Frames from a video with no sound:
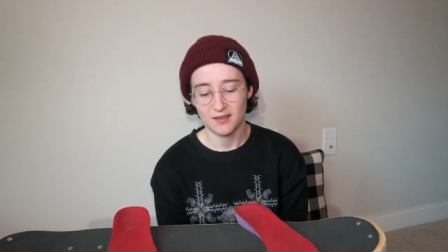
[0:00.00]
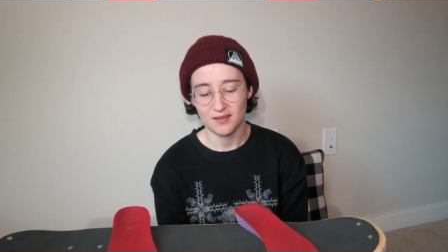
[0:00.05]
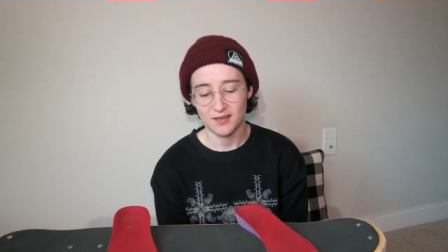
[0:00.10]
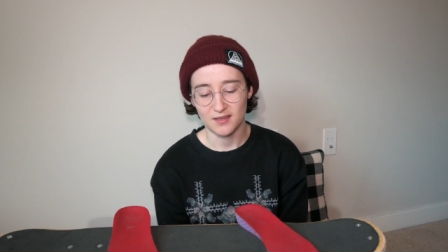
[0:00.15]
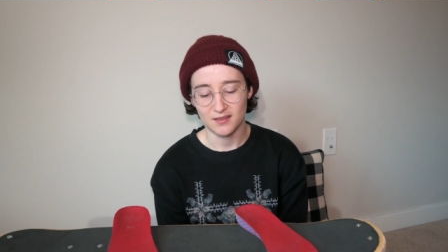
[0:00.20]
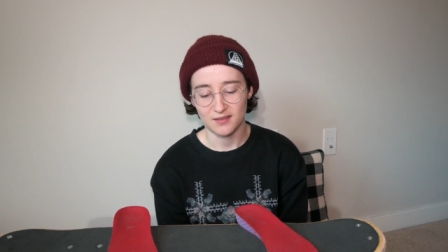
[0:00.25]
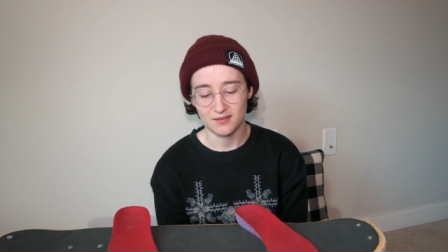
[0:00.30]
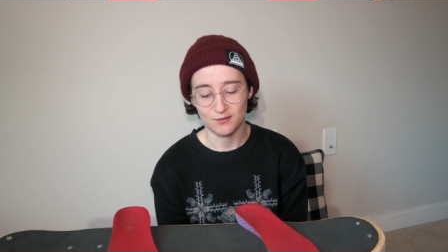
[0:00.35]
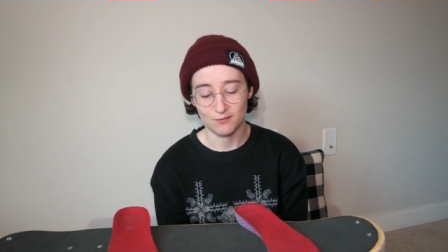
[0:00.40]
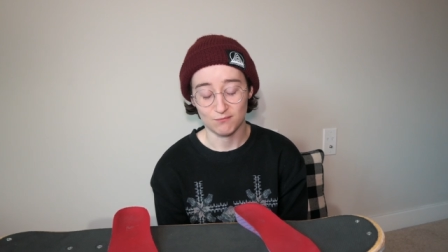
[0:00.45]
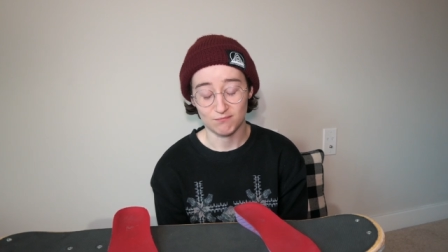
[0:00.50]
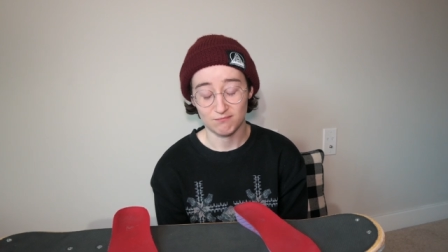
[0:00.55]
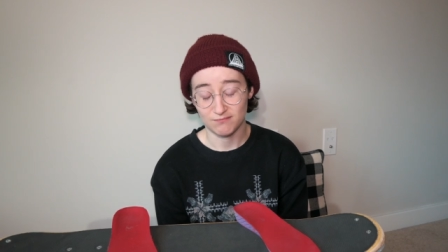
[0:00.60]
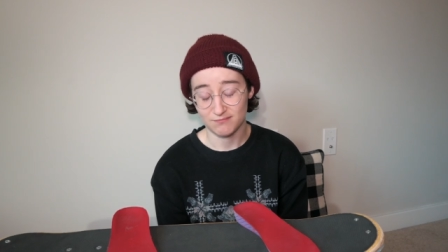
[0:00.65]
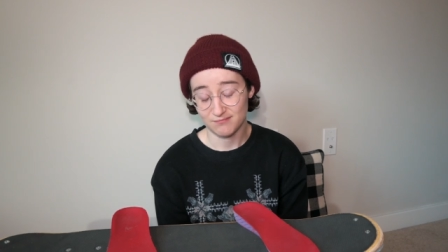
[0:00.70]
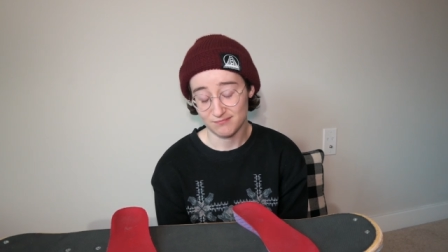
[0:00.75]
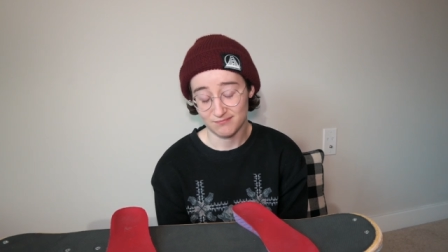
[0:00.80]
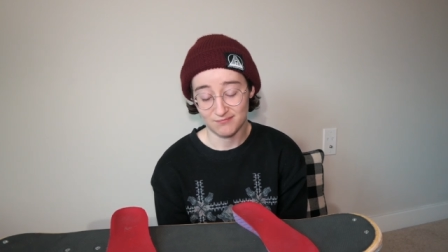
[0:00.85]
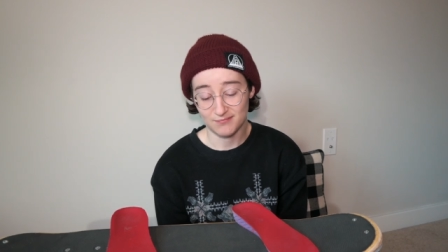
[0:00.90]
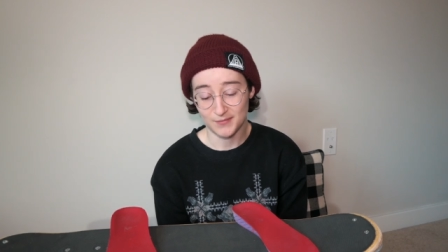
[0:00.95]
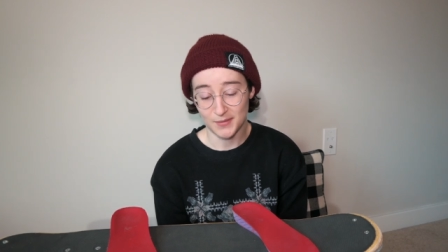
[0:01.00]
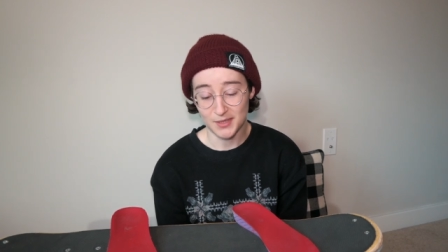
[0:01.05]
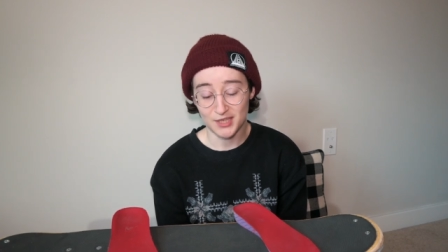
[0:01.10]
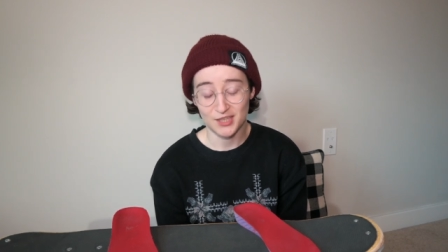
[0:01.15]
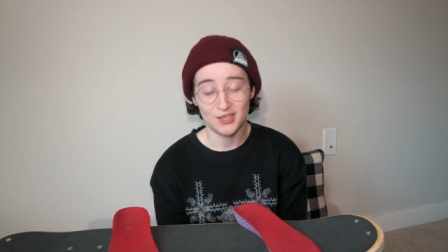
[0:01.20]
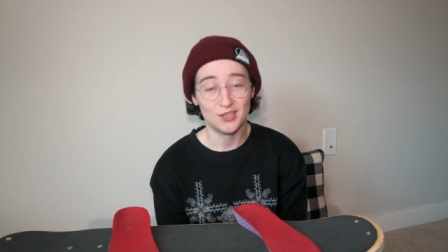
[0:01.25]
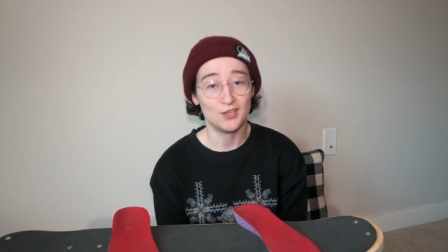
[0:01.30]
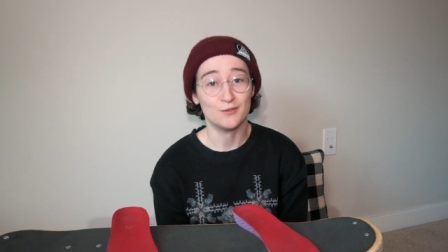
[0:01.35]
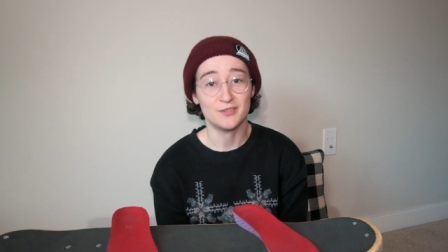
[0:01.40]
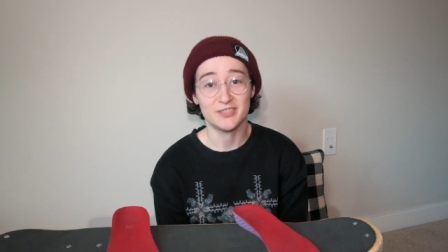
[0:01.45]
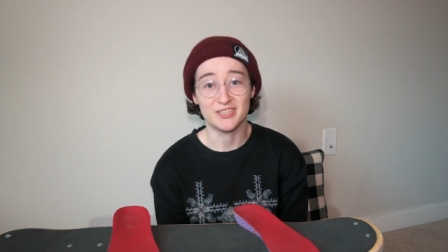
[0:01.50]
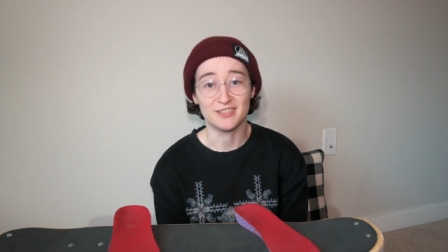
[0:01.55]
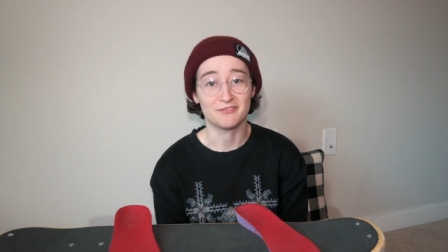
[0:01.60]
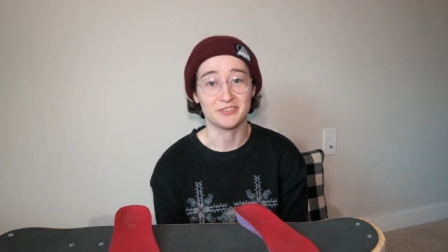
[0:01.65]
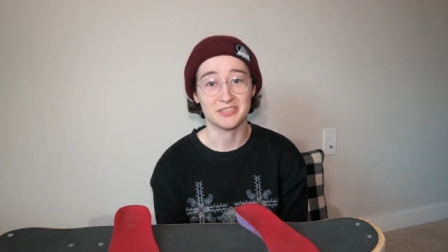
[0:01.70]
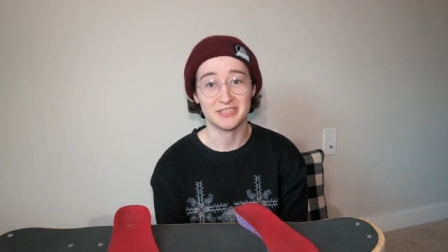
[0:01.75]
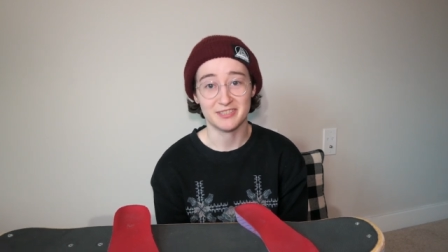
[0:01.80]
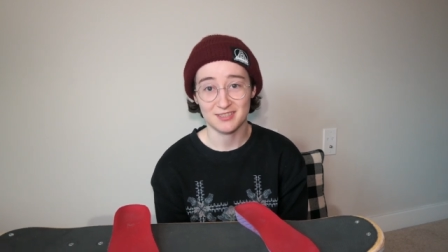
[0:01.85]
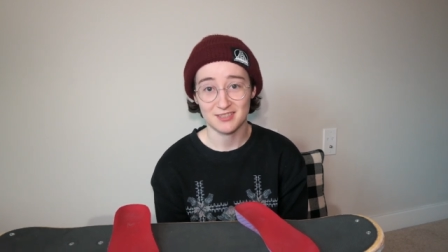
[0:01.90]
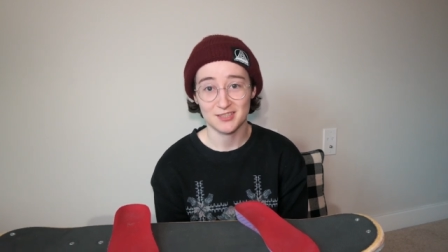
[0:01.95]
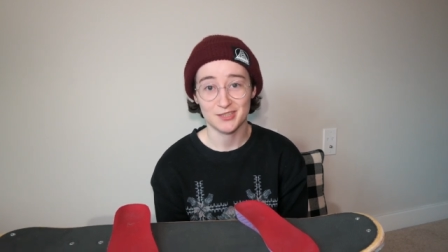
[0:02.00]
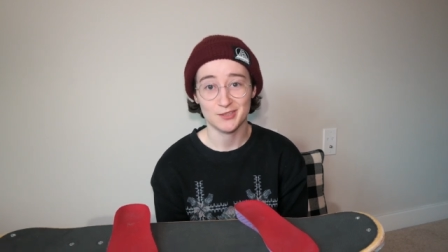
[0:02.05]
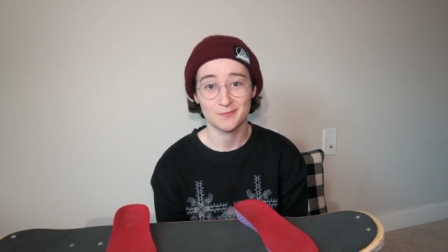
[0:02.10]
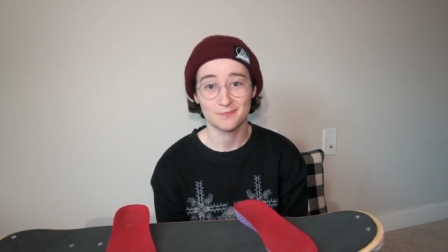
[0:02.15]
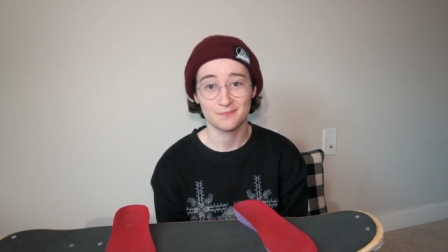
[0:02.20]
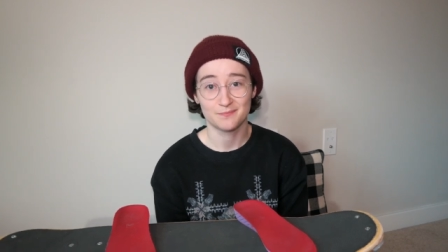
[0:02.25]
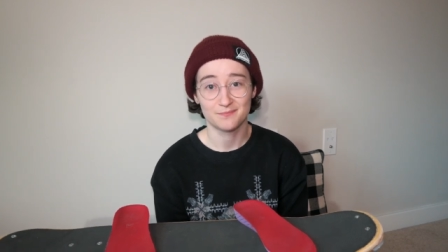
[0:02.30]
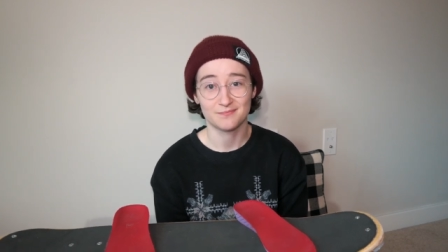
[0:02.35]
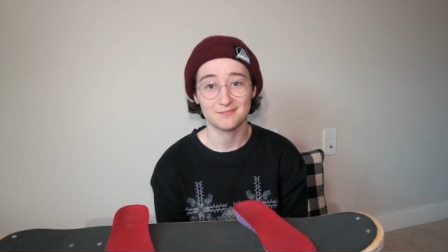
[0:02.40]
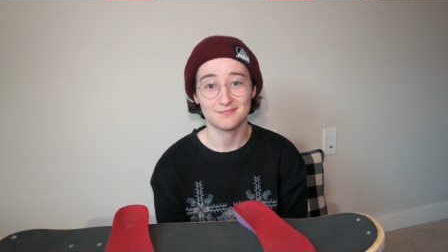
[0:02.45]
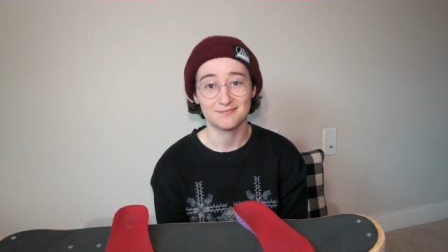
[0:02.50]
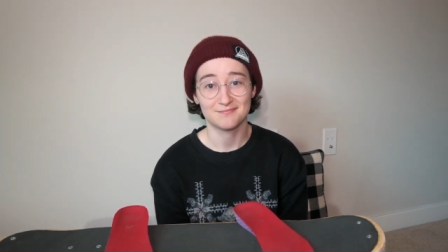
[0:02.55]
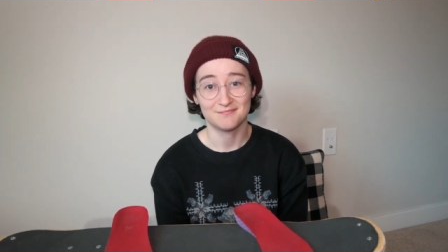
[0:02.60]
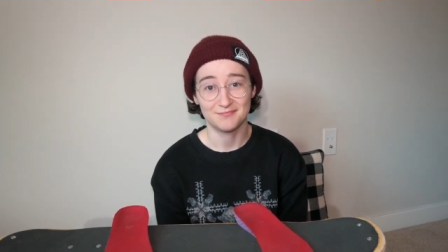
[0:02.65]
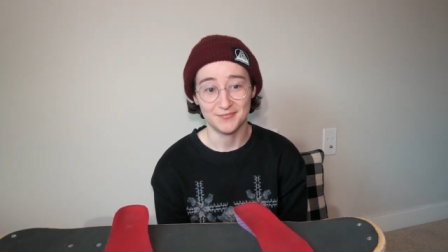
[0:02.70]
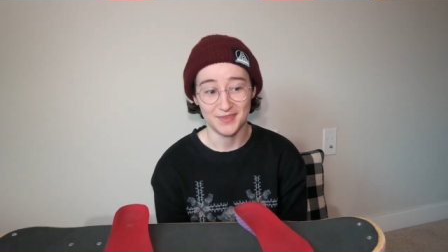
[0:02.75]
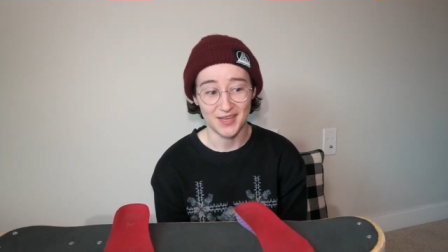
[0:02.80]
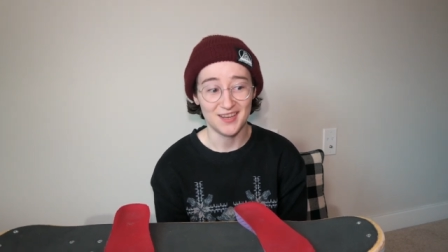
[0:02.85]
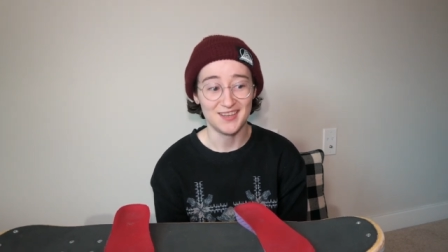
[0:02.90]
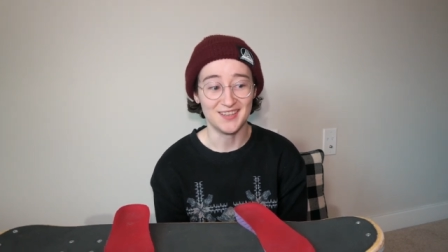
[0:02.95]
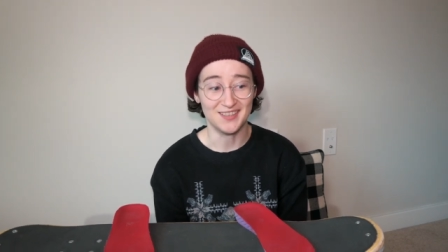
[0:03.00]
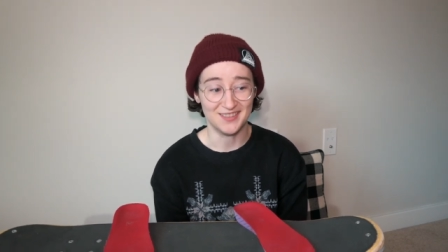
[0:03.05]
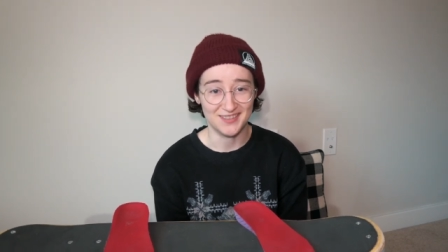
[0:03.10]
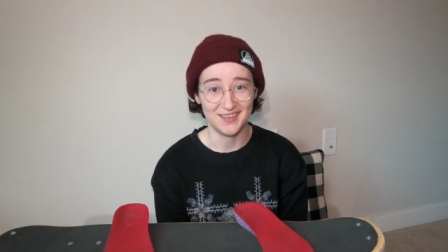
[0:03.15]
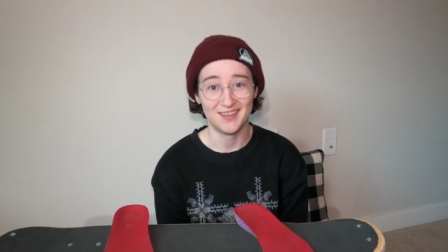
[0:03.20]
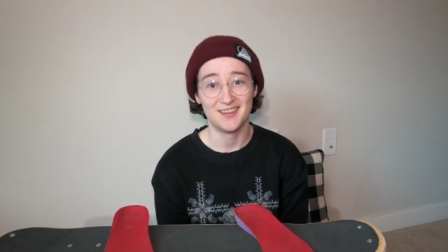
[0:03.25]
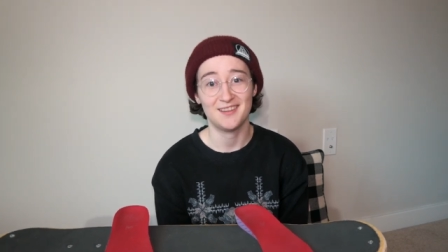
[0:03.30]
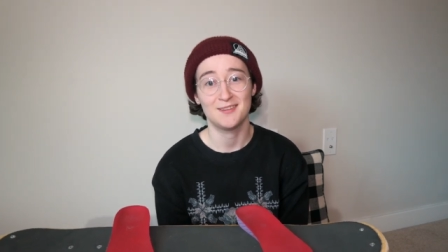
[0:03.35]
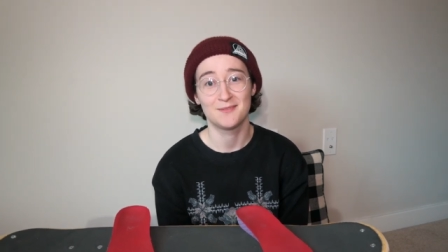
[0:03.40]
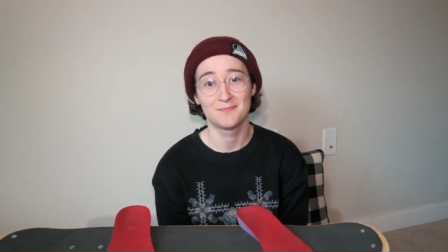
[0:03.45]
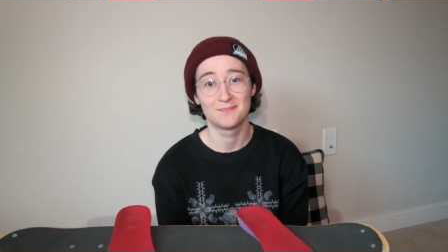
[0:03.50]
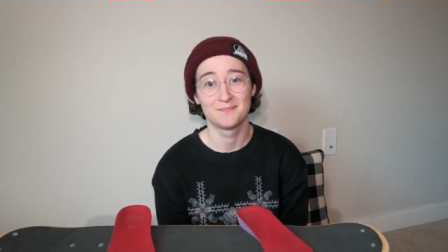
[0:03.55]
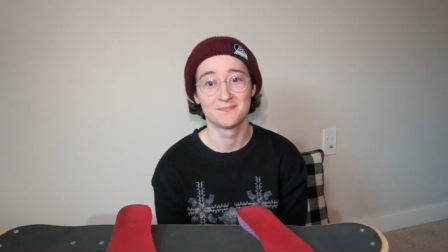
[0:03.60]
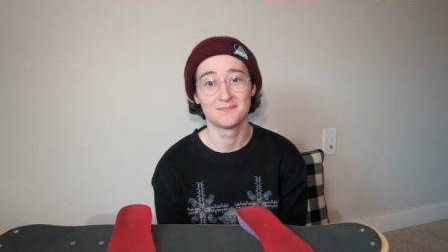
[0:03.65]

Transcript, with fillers: it made a huge difference, night and day.